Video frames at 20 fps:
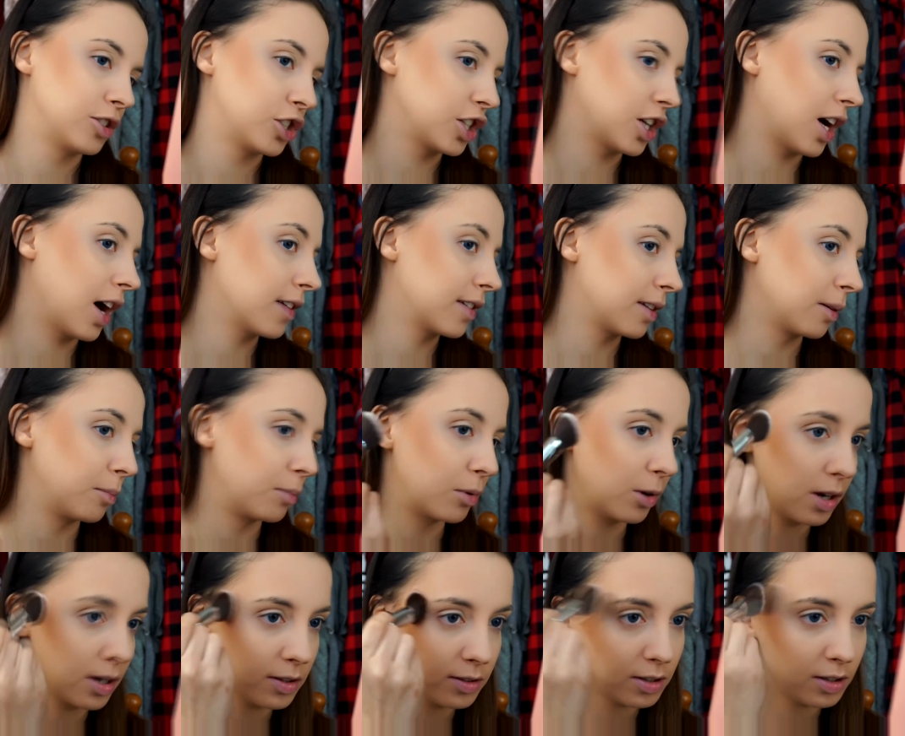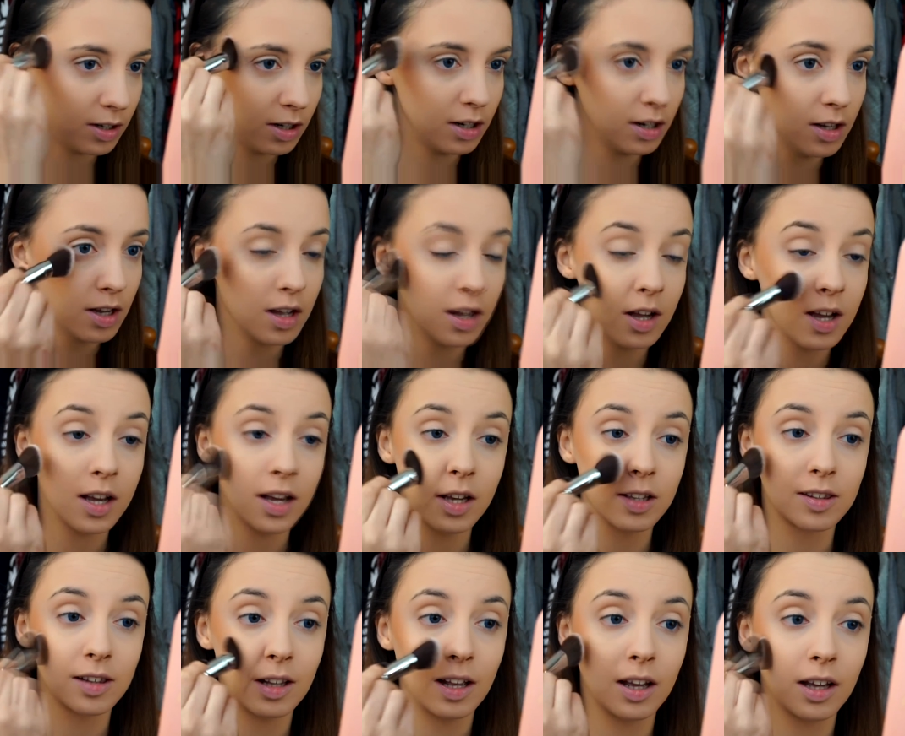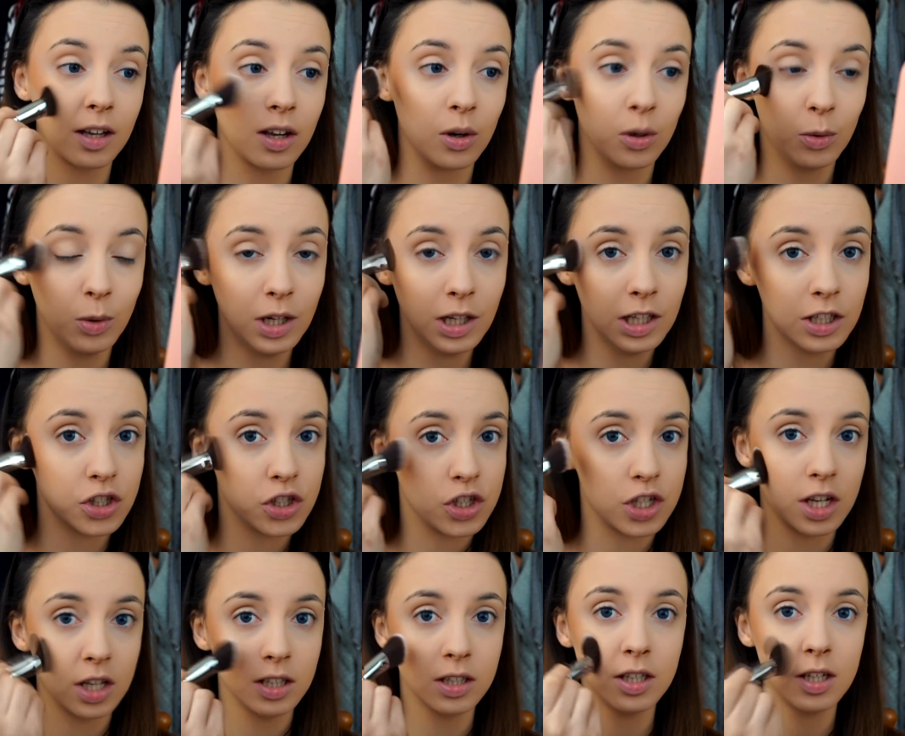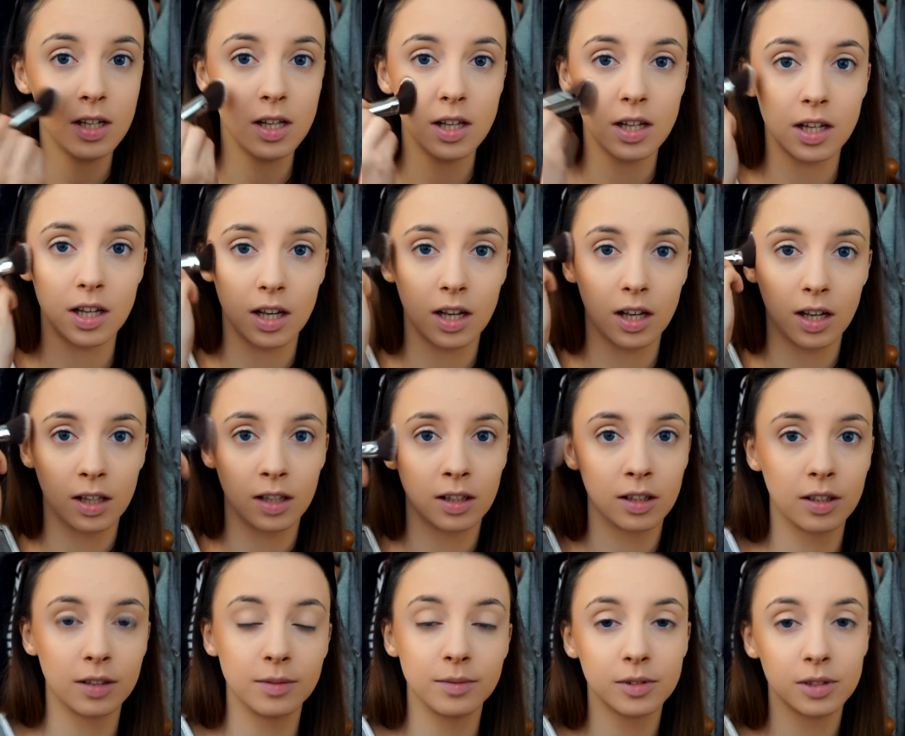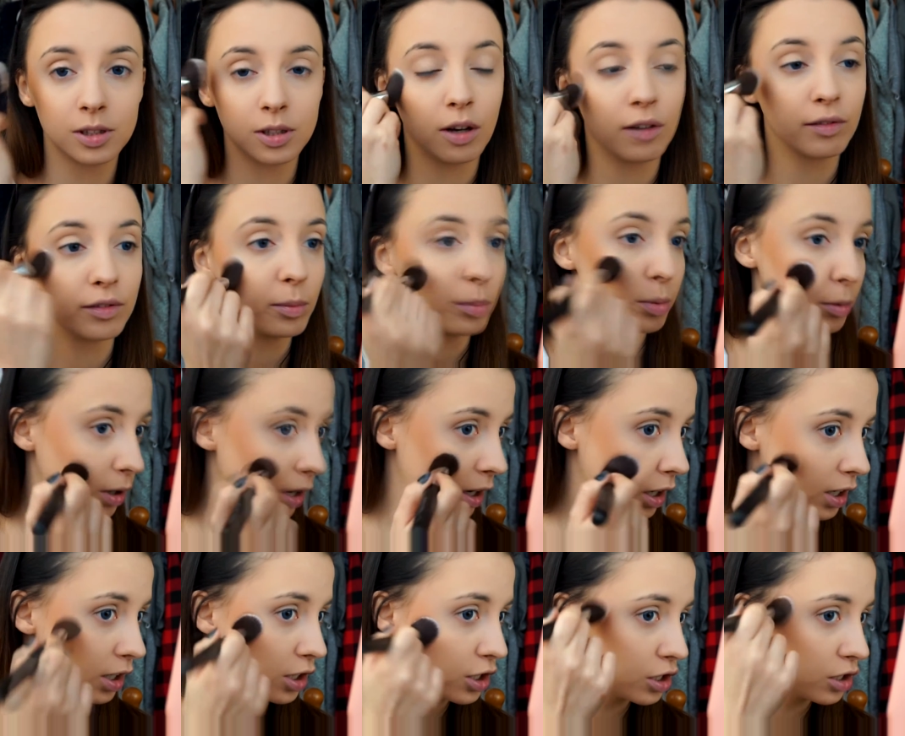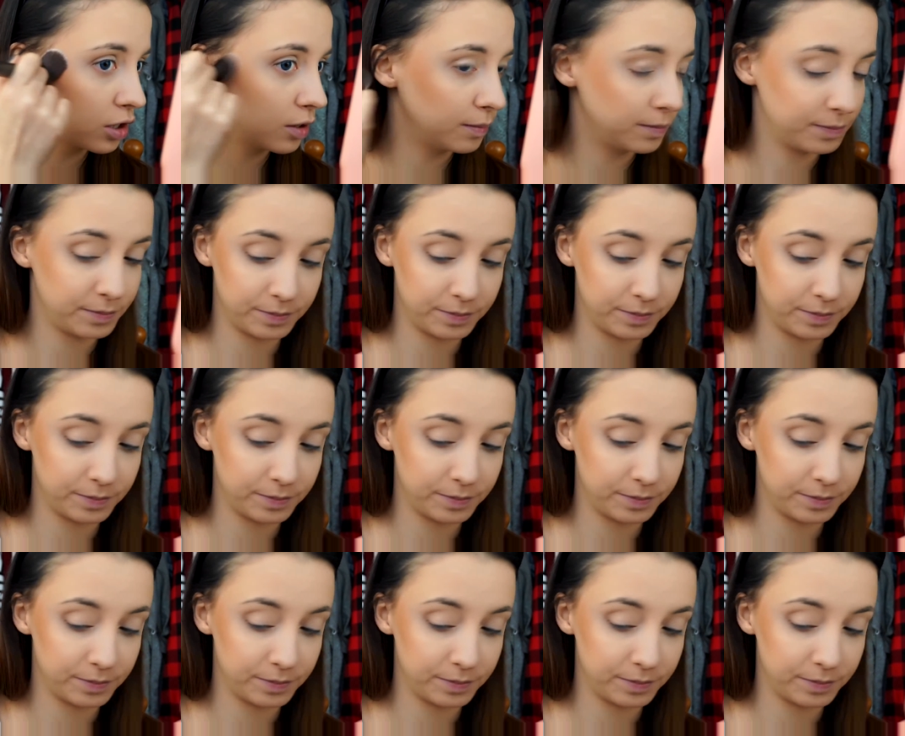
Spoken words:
She has a bronzer. It's like a really gentle and soft brush.